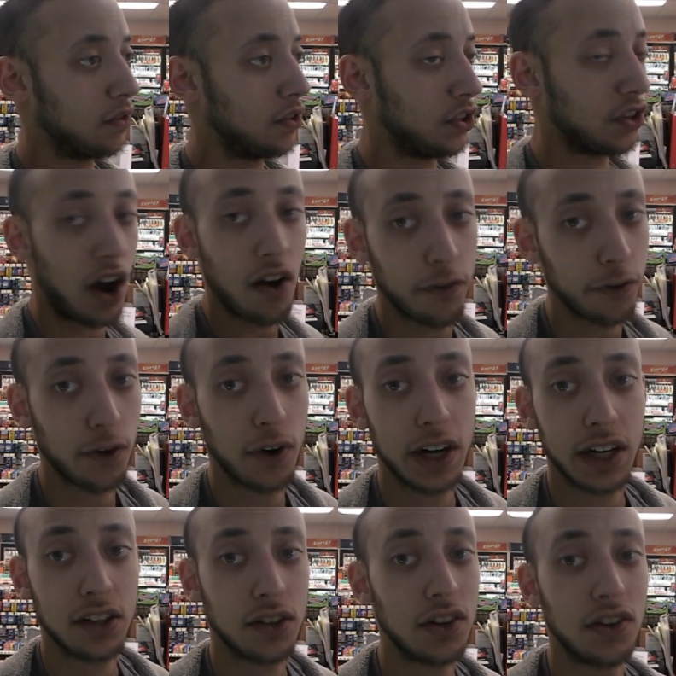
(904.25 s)

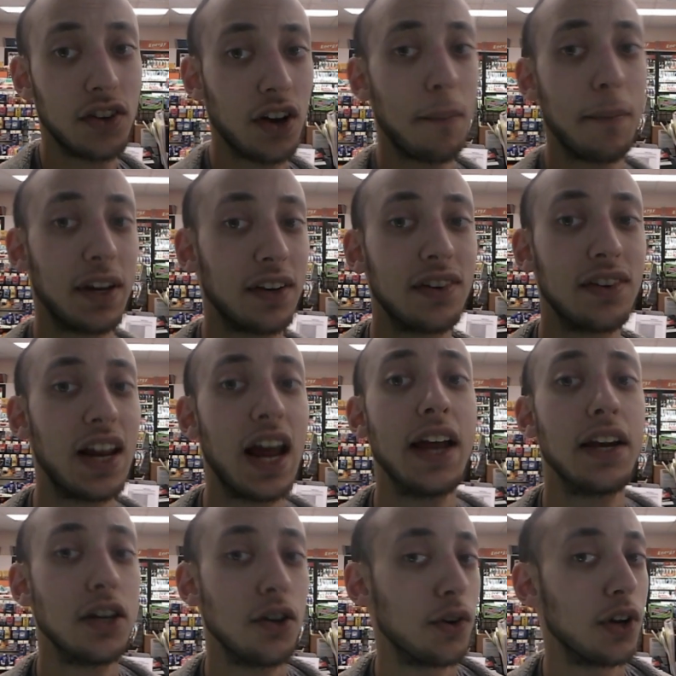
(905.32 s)
suffering to some
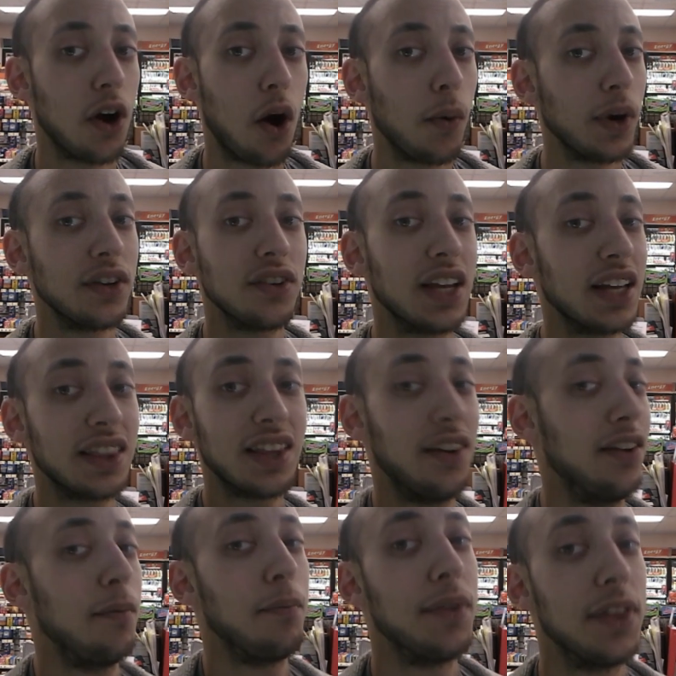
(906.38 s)
extent, you can always get the
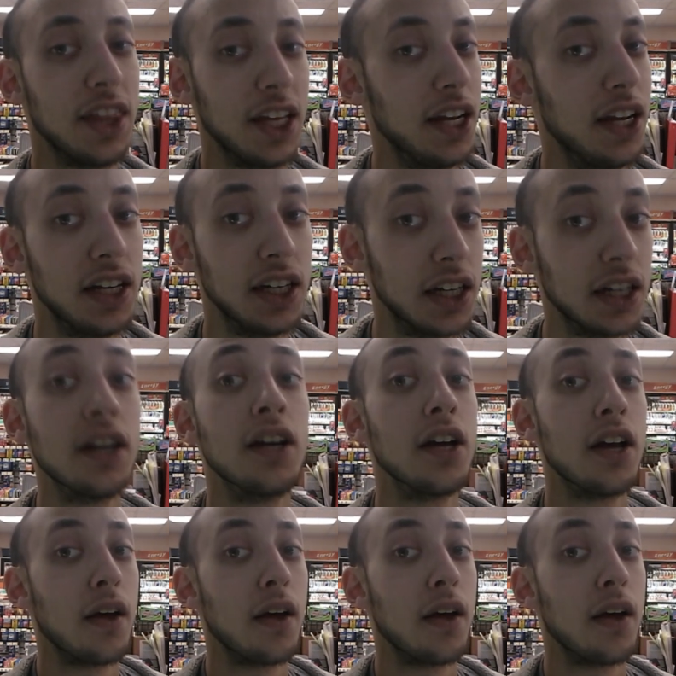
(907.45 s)
sympathy heat.